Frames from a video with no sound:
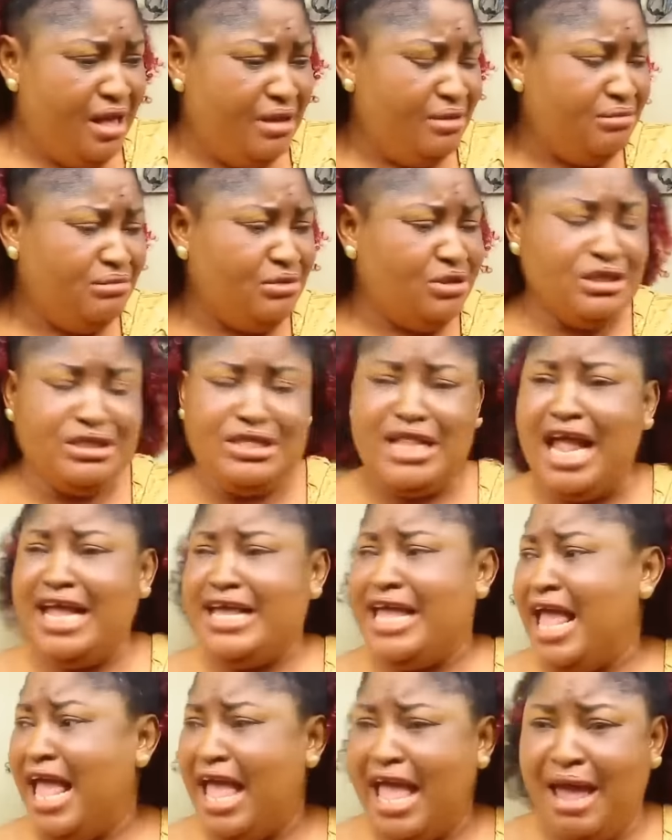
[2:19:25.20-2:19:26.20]
just like
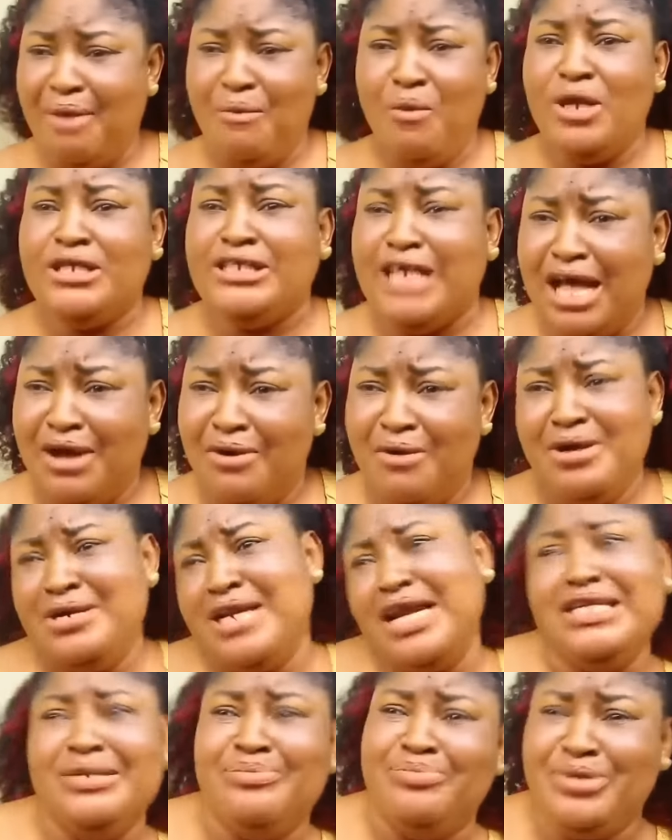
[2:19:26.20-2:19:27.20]
water
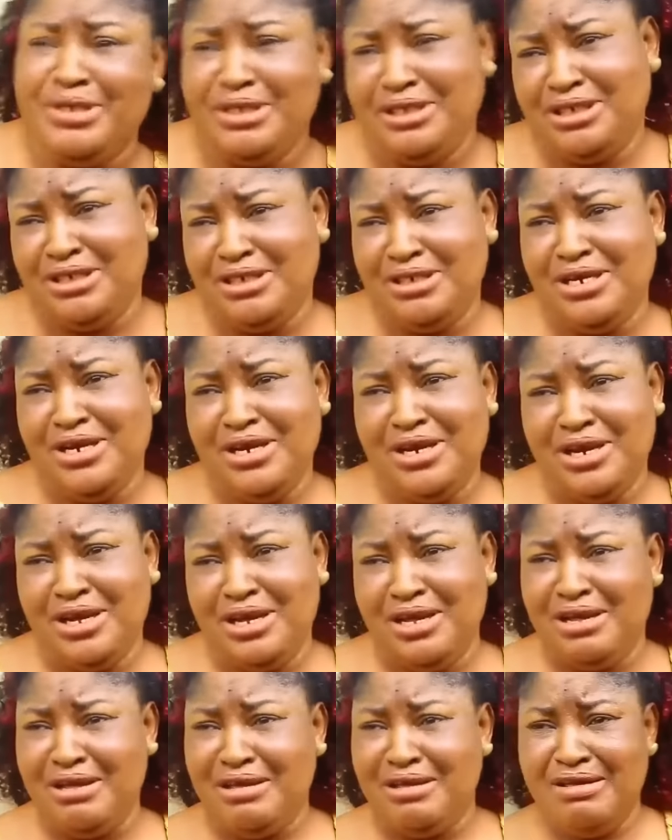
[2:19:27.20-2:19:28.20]
under the bridge.
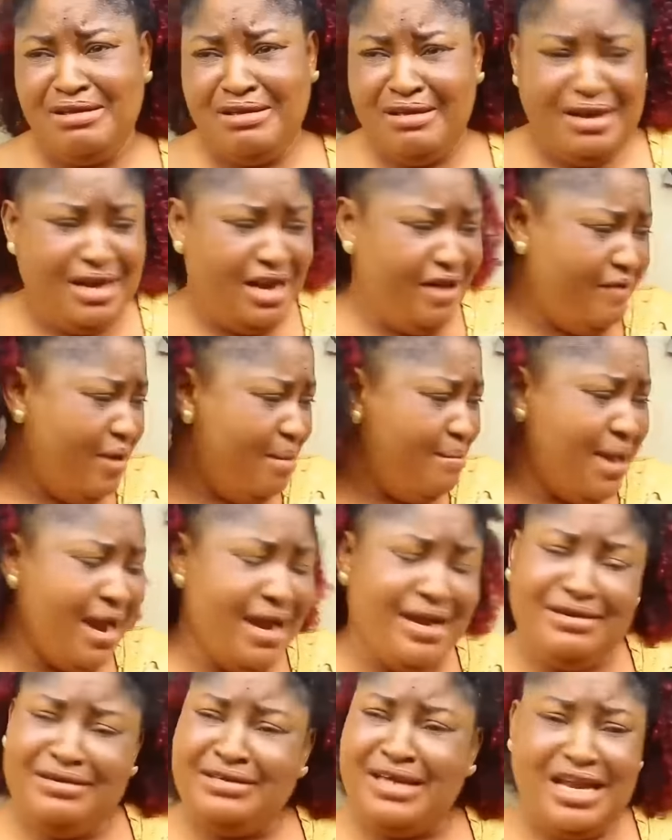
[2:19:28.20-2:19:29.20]
Never
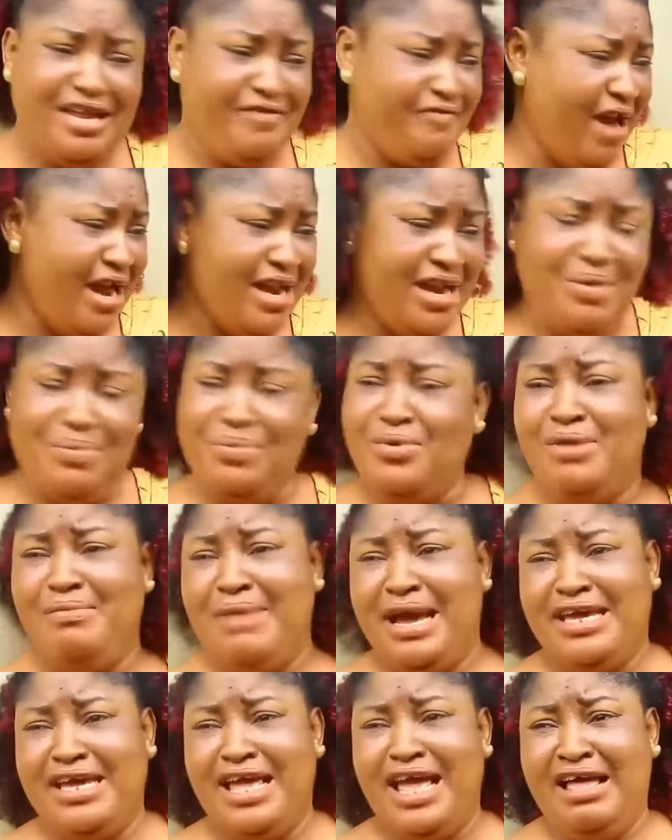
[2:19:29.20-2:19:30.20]
mind, can you find a
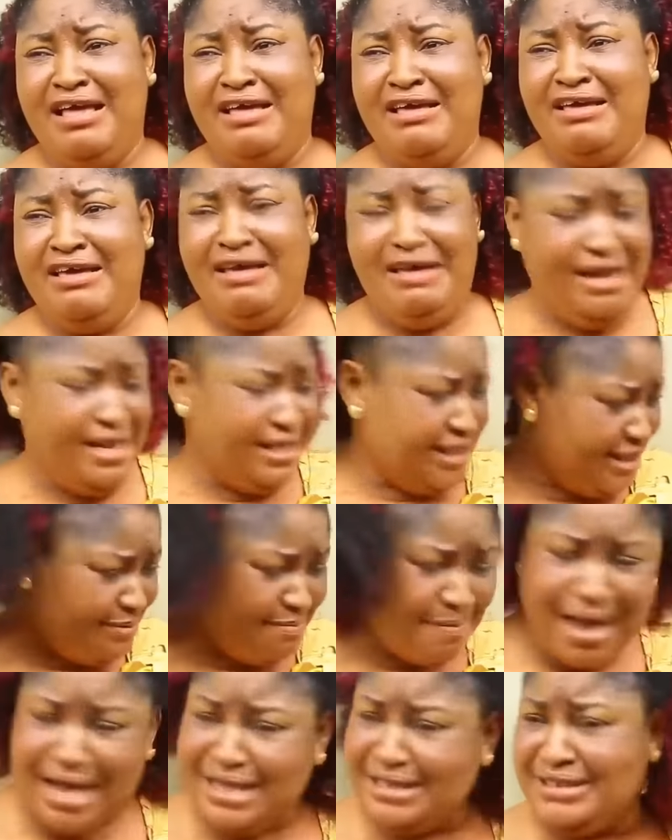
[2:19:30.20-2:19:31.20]
problem here? It's
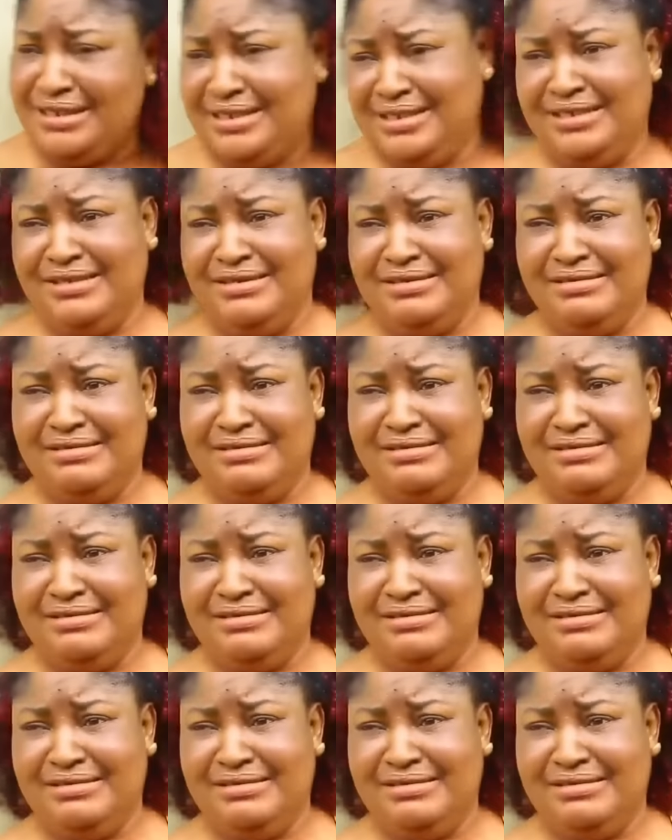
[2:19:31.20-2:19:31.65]
past.